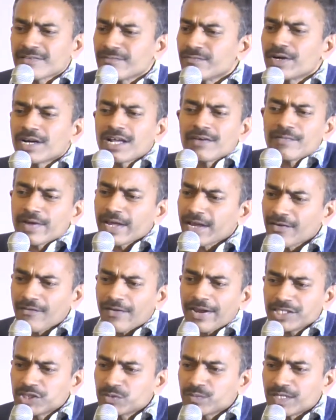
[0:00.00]
word of
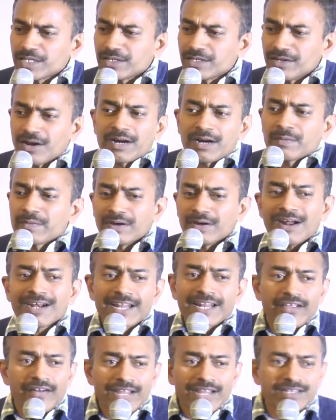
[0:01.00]
encouragement,
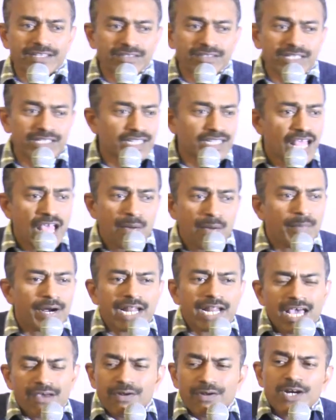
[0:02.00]
not greater things.
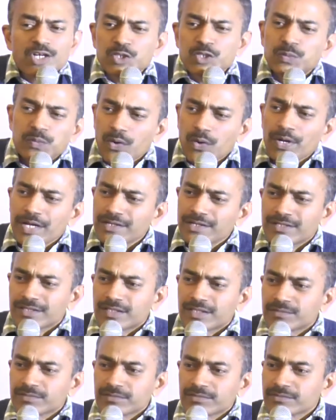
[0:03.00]
But I have not spoken to
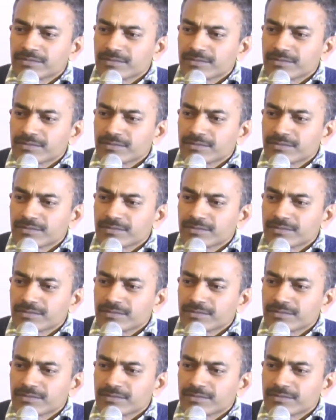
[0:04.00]
them.